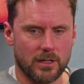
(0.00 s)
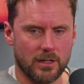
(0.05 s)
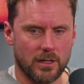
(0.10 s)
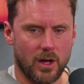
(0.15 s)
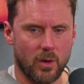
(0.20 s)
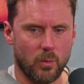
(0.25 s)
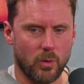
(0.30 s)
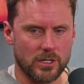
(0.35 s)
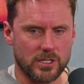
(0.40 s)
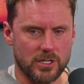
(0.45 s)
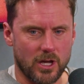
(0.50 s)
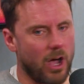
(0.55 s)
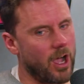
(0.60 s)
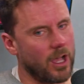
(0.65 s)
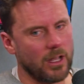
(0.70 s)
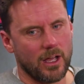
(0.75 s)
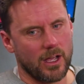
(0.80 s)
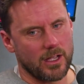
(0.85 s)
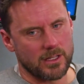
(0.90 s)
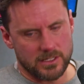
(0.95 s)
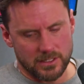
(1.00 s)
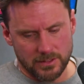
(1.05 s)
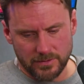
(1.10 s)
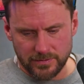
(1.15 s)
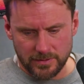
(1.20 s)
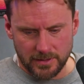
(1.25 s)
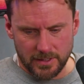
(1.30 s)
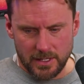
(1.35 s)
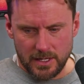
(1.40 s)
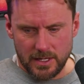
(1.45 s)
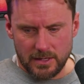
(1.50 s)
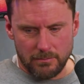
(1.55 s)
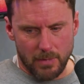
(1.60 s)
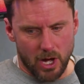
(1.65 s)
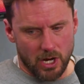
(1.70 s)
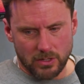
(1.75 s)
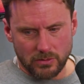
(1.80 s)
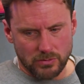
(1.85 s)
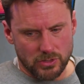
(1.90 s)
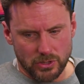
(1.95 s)
watch highlights of
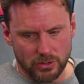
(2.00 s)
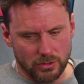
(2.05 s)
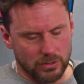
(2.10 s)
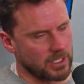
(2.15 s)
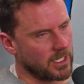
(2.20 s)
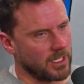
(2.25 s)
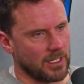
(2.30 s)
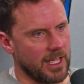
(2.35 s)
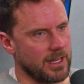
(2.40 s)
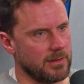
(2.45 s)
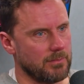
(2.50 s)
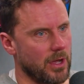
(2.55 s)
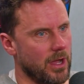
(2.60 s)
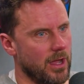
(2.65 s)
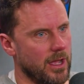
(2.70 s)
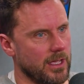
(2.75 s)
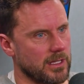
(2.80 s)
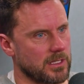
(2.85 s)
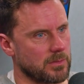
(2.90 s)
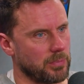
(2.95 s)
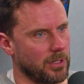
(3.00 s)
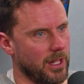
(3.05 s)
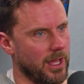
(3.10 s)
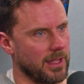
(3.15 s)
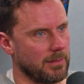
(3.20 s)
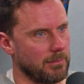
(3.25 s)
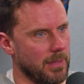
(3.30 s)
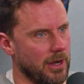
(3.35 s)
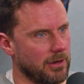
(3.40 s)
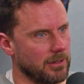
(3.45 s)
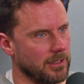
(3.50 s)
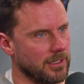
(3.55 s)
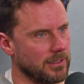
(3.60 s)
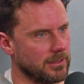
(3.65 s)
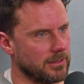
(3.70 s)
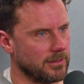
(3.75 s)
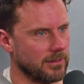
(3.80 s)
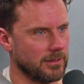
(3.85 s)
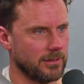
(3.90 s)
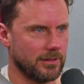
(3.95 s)
Michael Jordan and Len Bias playing
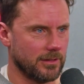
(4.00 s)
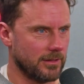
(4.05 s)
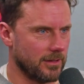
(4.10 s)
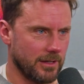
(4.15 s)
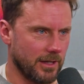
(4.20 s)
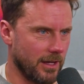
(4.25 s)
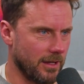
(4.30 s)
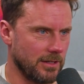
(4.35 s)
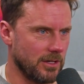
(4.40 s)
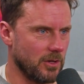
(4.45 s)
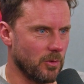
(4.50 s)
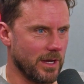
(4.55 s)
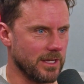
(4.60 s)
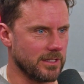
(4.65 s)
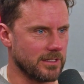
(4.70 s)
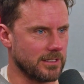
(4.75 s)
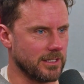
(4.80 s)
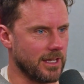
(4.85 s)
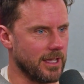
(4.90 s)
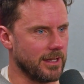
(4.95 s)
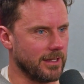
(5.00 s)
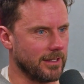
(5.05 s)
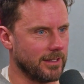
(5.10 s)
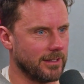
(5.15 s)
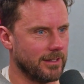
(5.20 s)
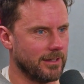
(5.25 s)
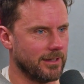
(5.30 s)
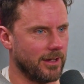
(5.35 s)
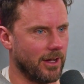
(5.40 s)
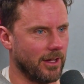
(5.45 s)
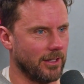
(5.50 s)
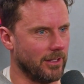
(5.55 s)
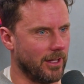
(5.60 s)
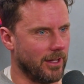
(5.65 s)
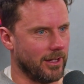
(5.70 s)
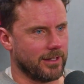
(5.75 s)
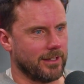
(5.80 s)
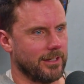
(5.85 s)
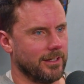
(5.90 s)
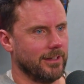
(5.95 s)
Maryland, UNC on
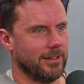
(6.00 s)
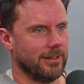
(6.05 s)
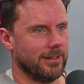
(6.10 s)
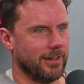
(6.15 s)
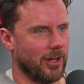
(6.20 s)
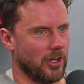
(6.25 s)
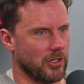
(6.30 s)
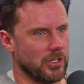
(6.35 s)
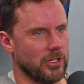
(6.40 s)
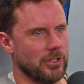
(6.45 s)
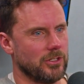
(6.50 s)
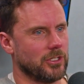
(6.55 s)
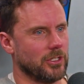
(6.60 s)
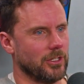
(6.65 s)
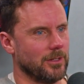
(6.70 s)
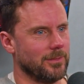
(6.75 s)
YouTube.